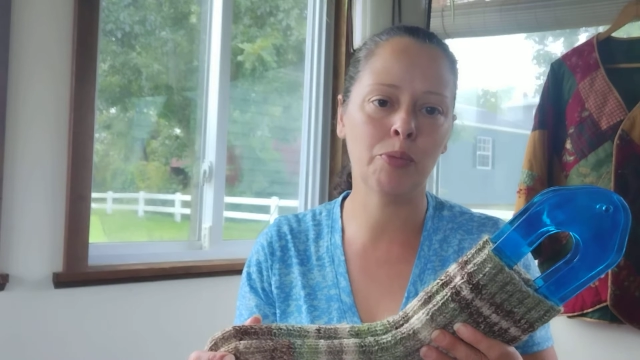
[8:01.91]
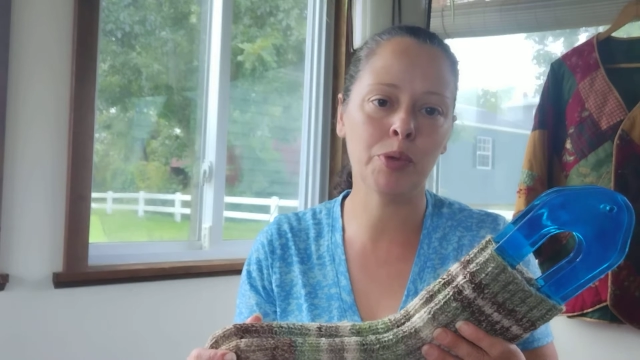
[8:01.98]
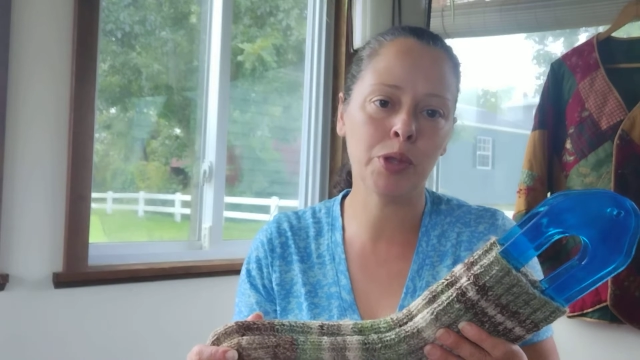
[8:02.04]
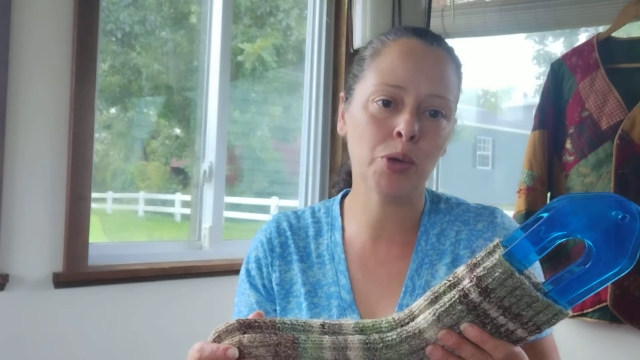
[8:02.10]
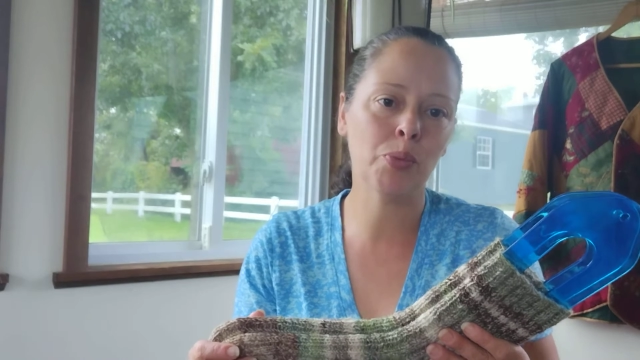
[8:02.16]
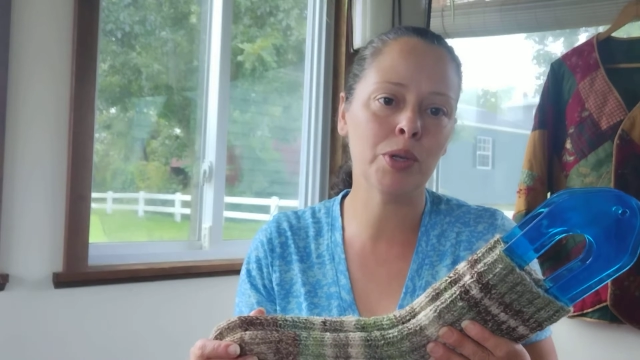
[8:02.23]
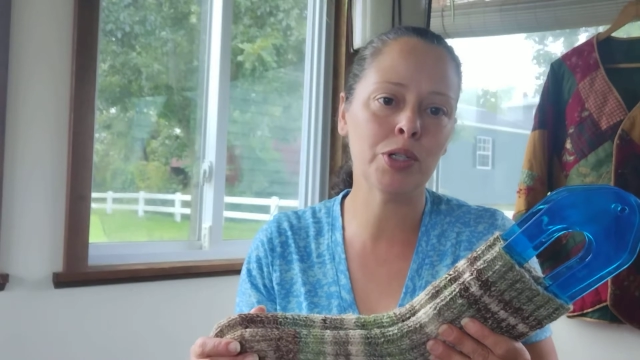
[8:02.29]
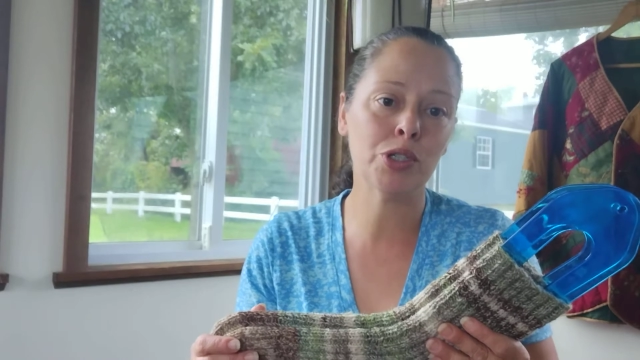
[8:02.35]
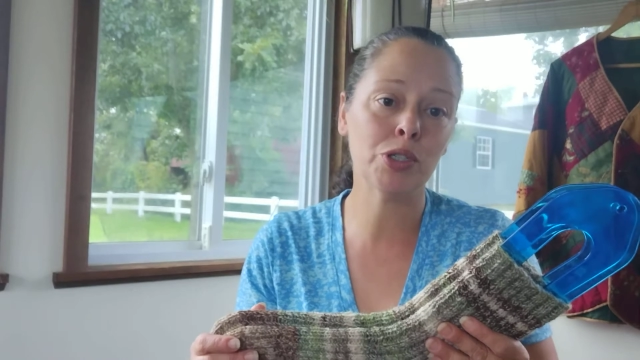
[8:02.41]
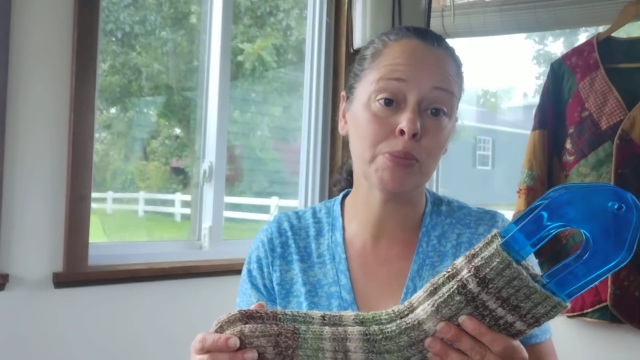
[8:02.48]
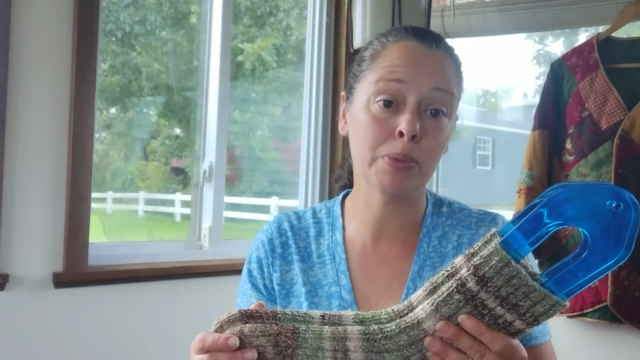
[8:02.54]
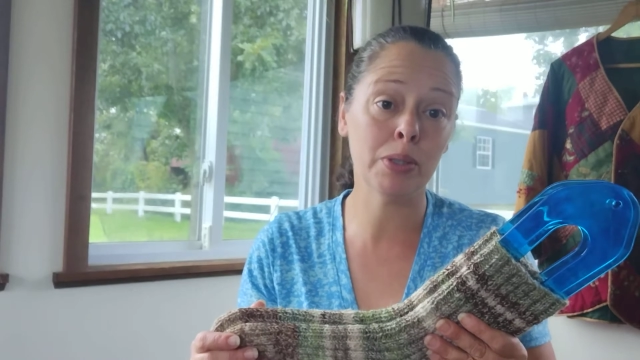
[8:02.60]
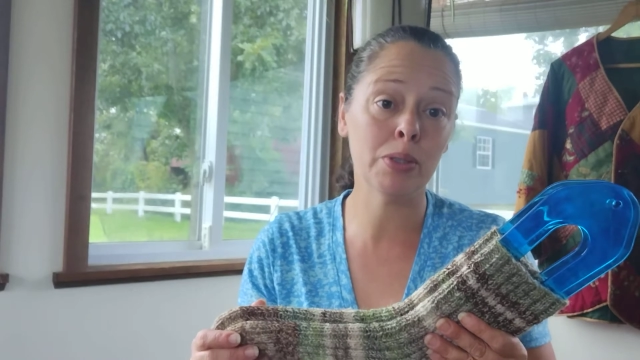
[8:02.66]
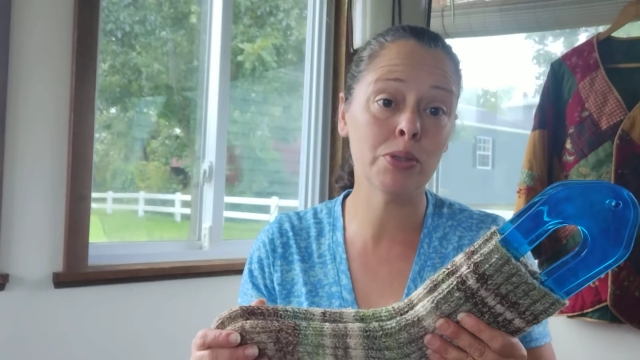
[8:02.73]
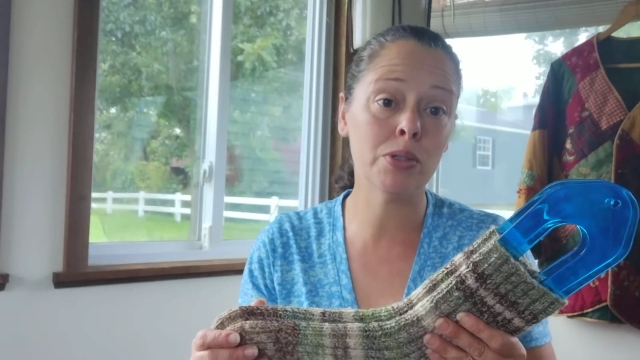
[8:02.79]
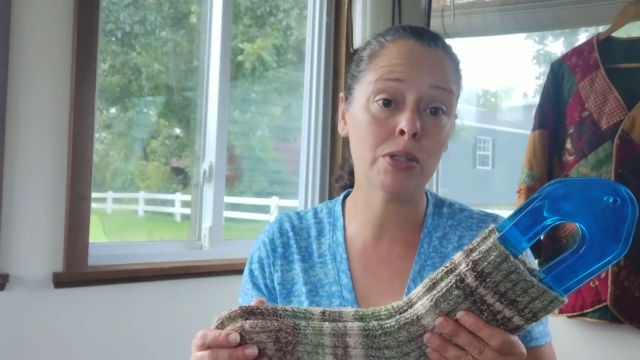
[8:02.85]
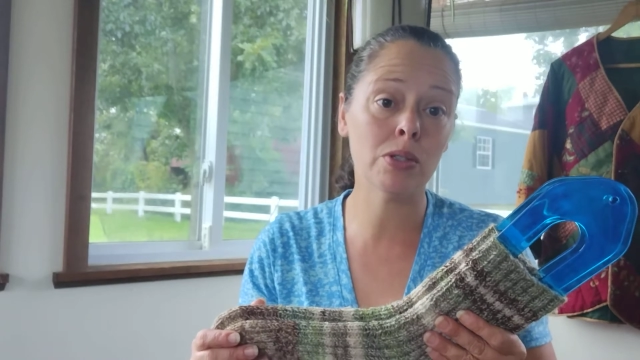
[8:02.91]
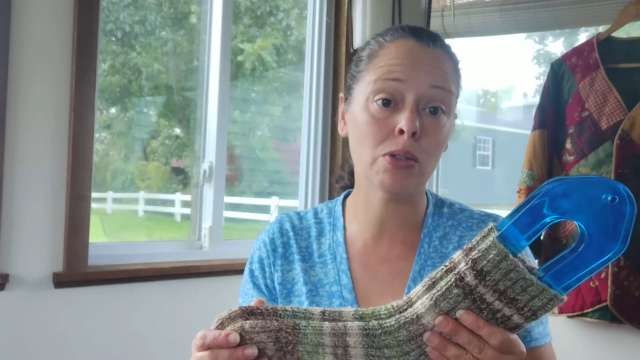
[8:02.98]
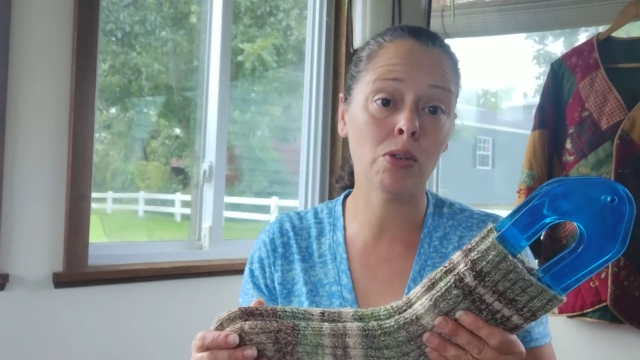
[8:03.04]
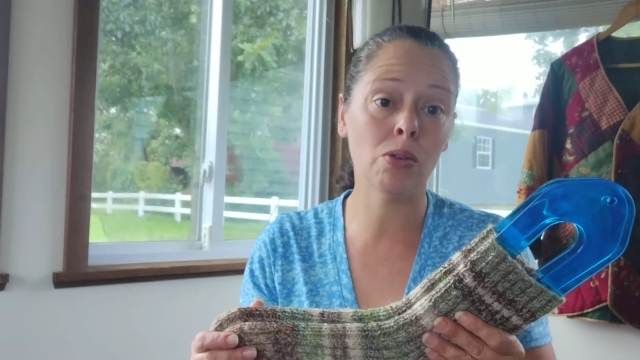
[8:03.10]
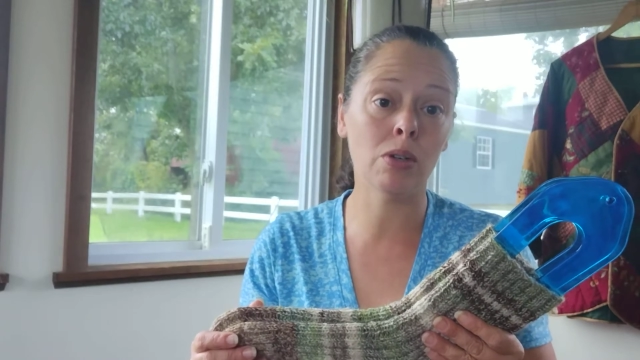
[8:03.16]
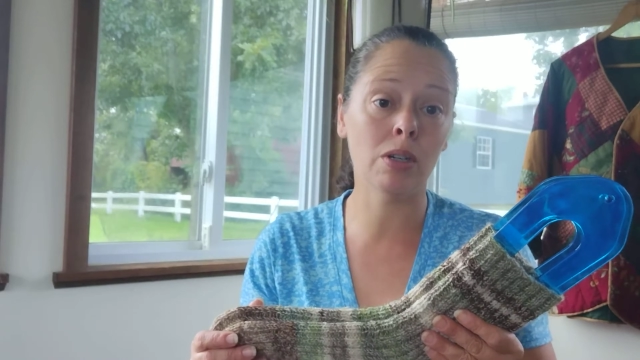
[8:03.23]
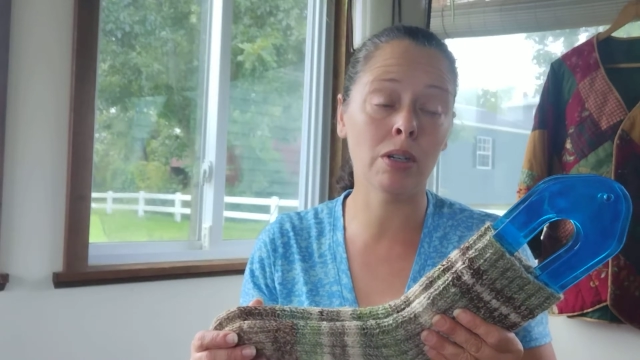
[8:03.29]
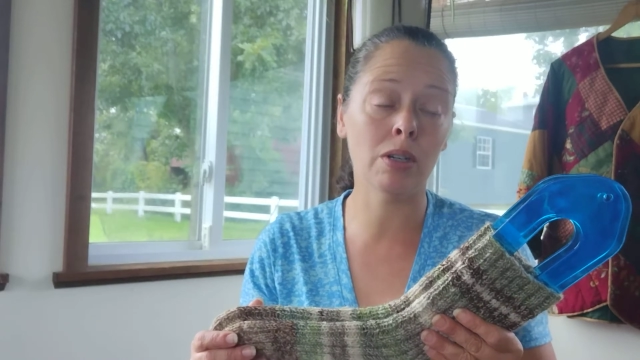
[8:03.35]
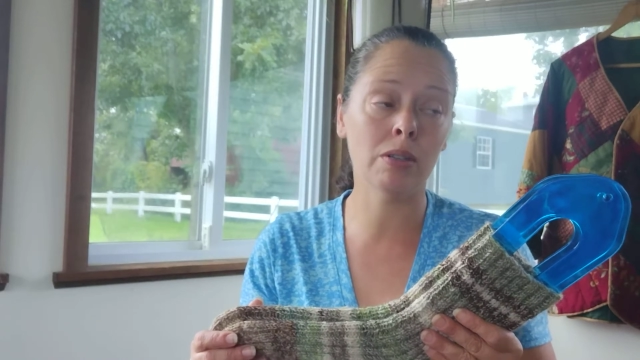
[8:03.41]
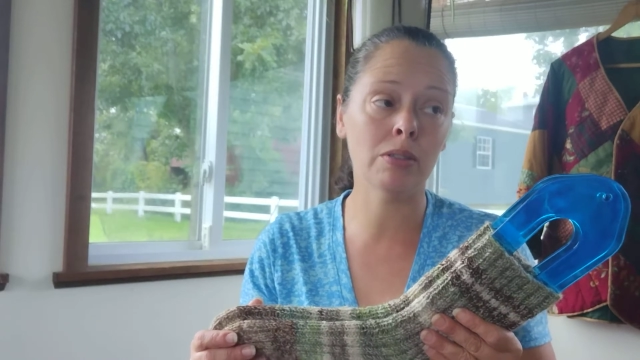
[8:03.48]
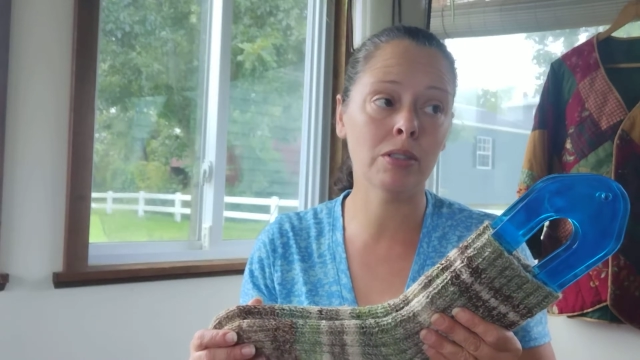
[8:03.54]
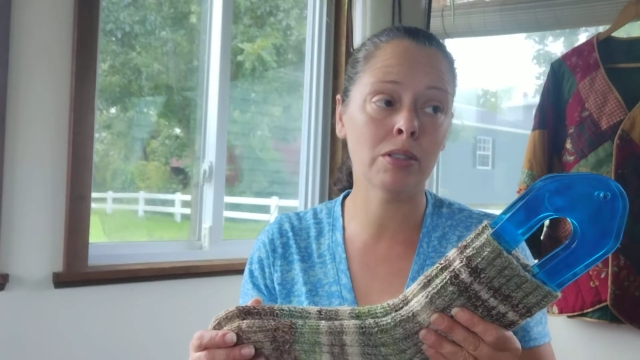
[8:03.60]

with your winter boots or